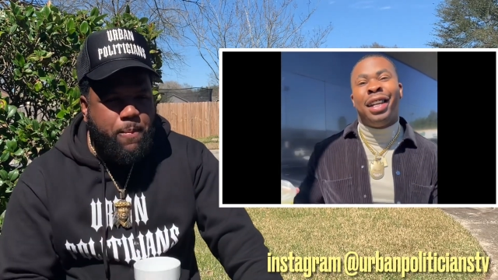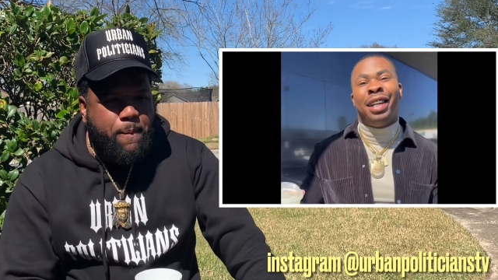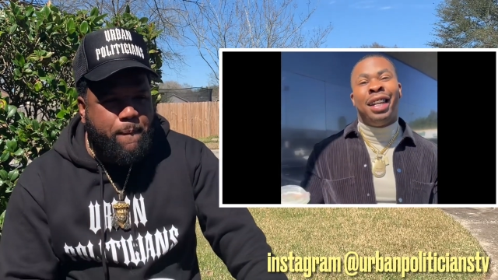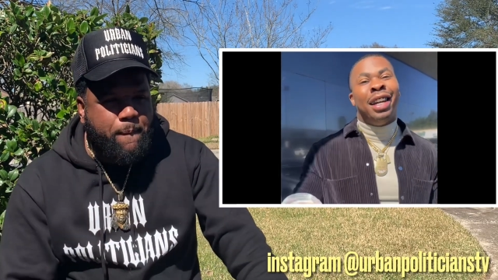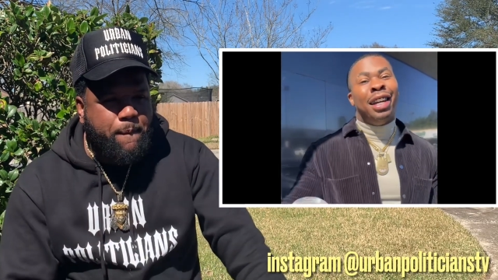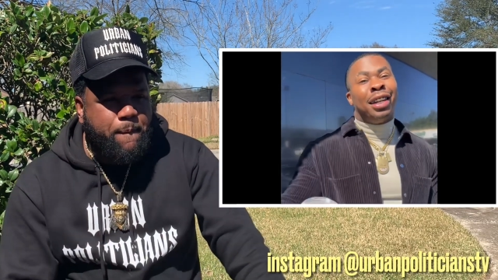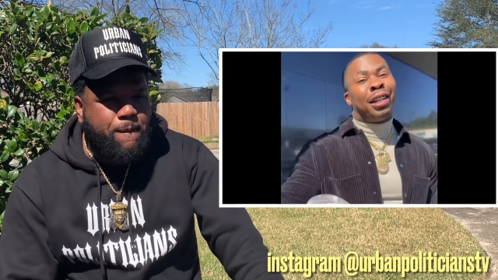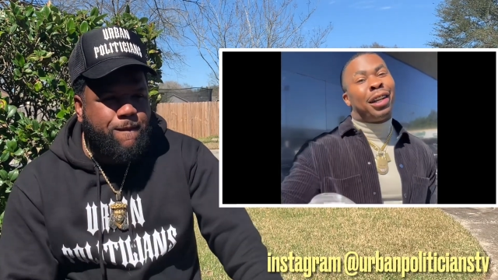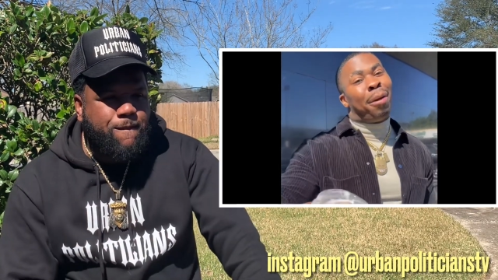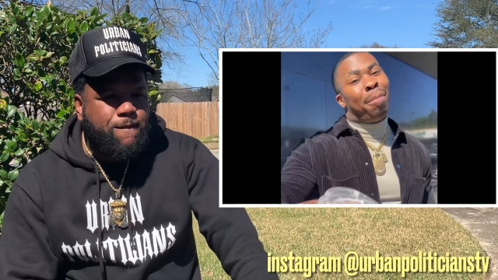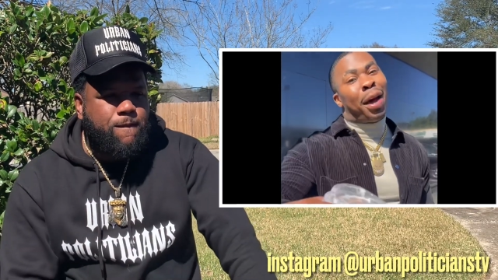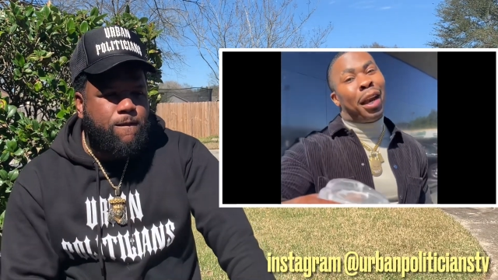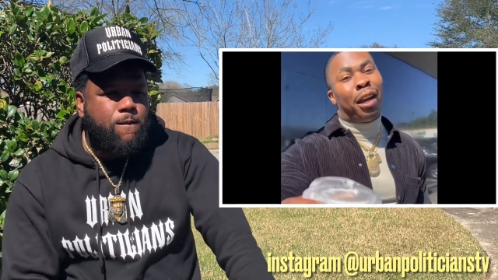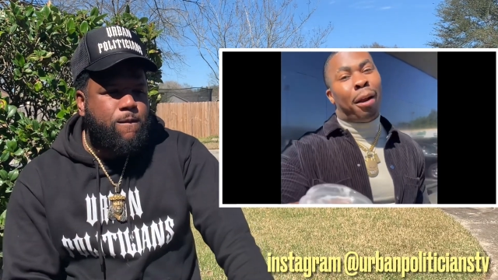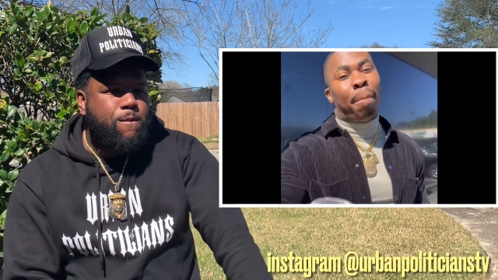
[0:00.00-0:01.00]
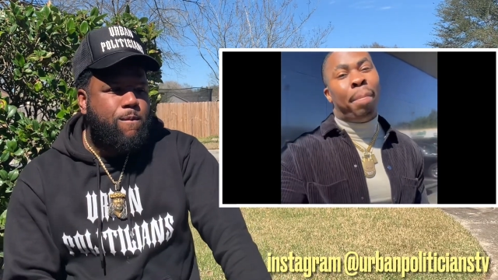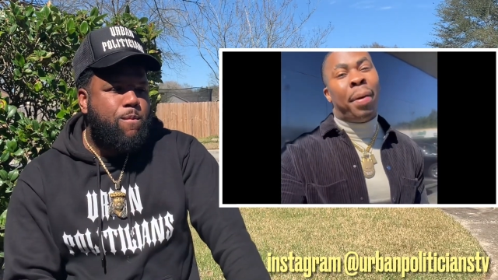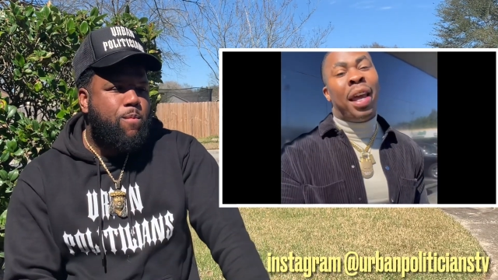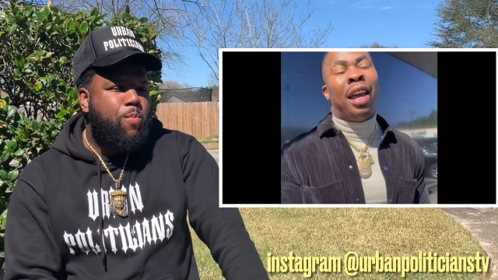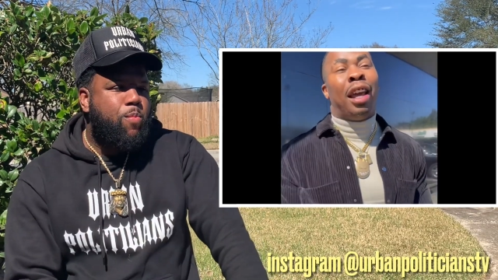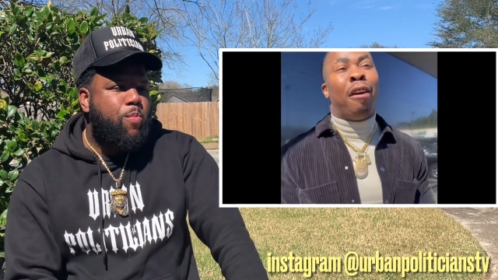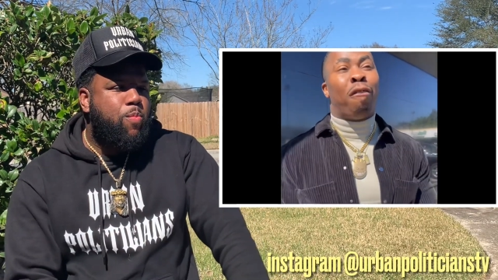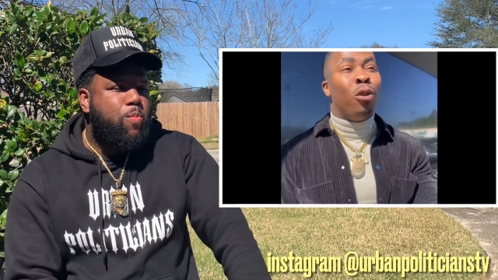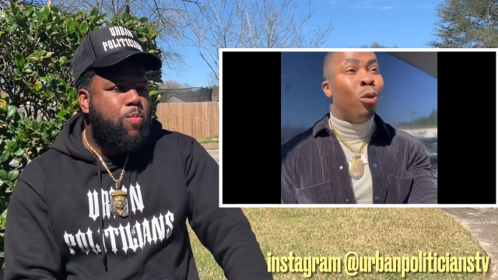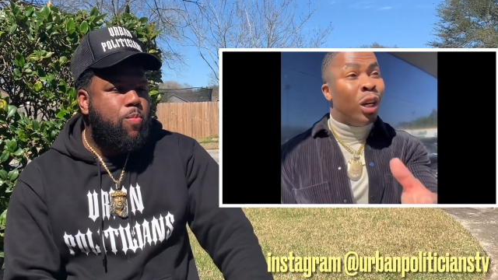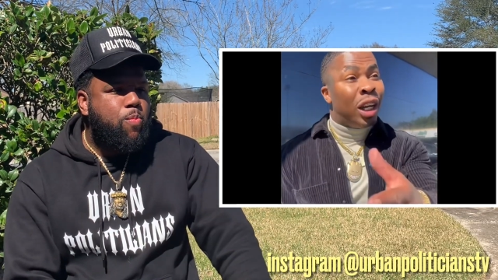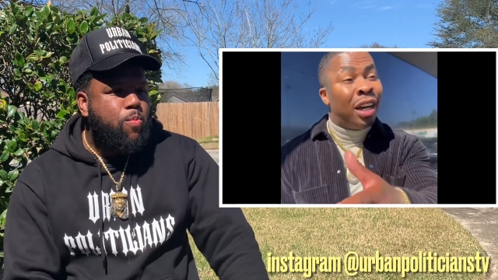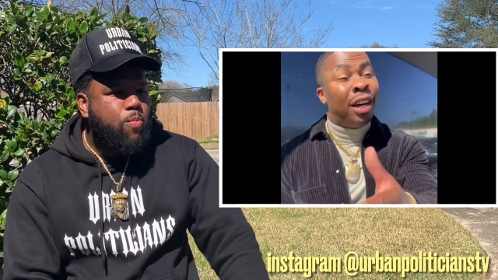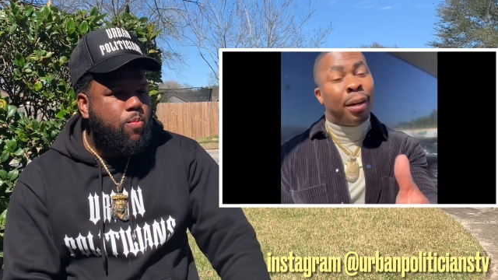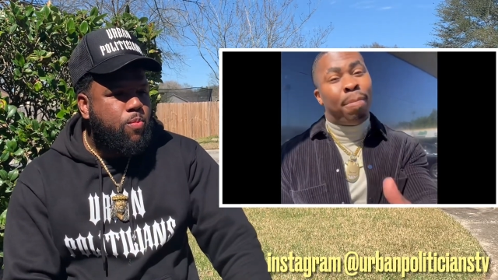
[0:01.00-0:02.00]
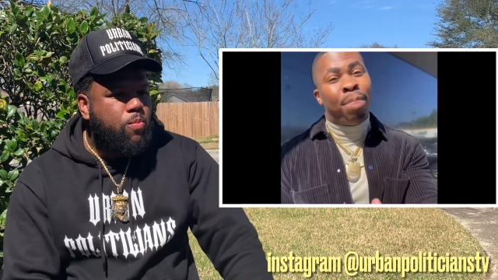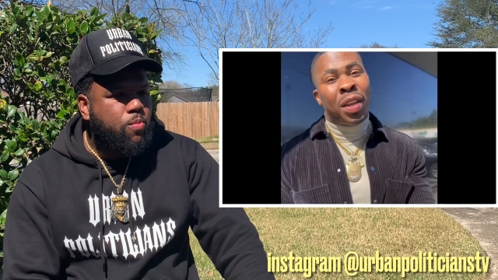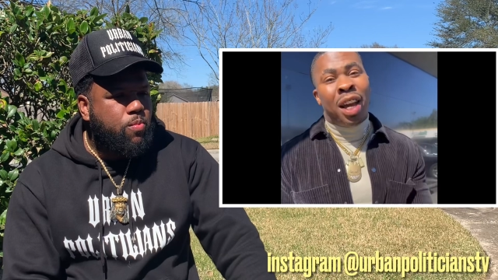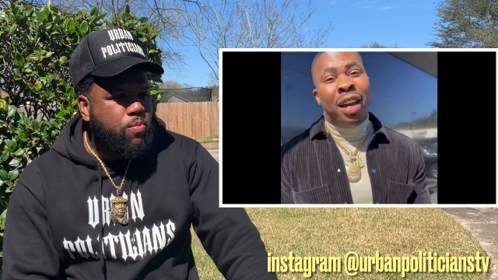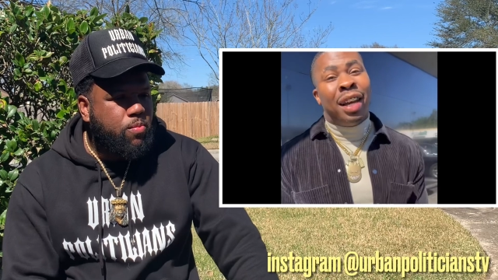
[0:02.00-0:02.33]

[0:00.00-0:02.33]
Speaker 1: need somebody to bet. If you look,